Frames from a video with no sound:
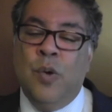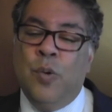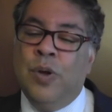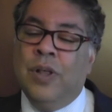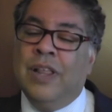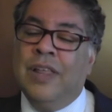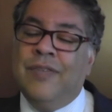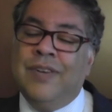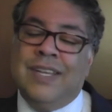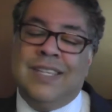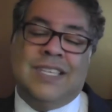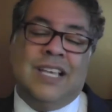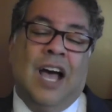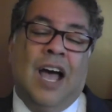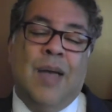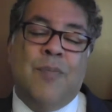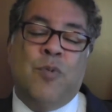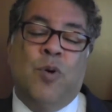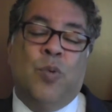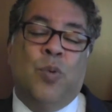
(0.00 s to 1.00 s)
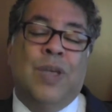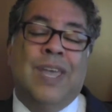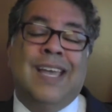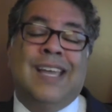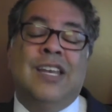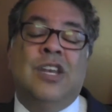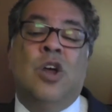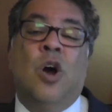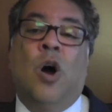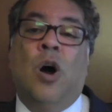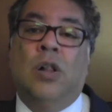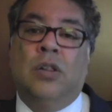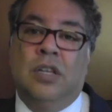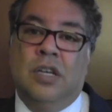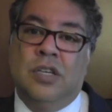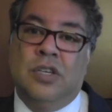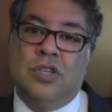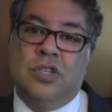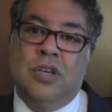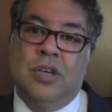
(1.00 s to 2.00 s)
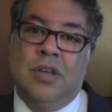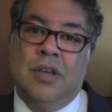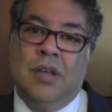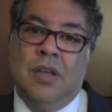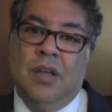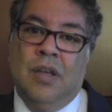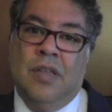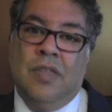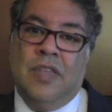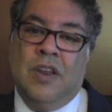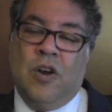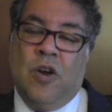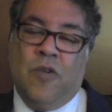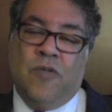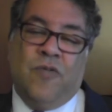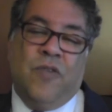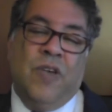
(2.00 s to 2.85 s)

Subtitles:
We live in a time where we acknowledge that our